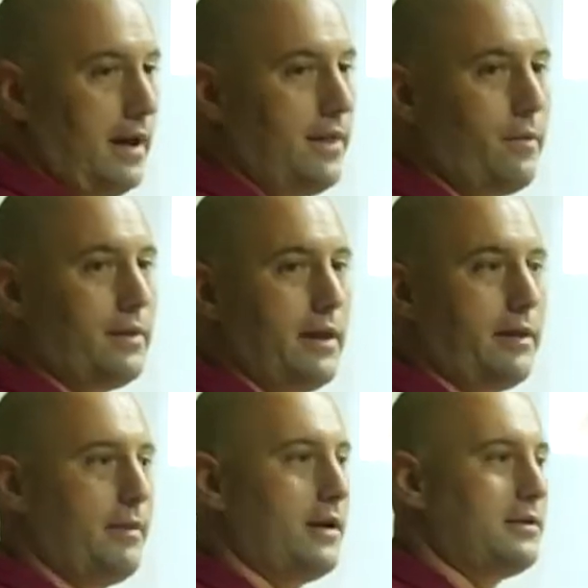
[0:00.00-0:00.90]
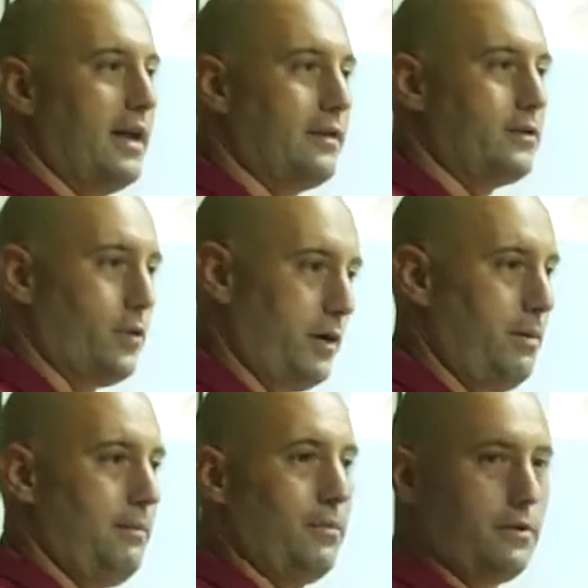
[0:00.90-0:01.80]
and they would let about 10 or 20
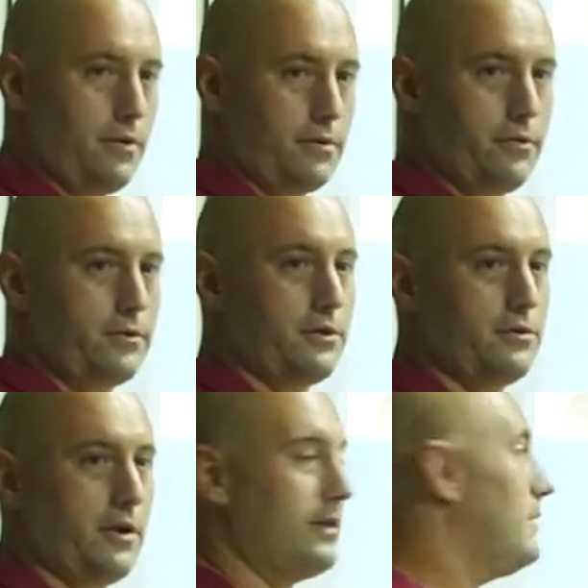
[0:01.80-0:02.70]
people into the grocery store at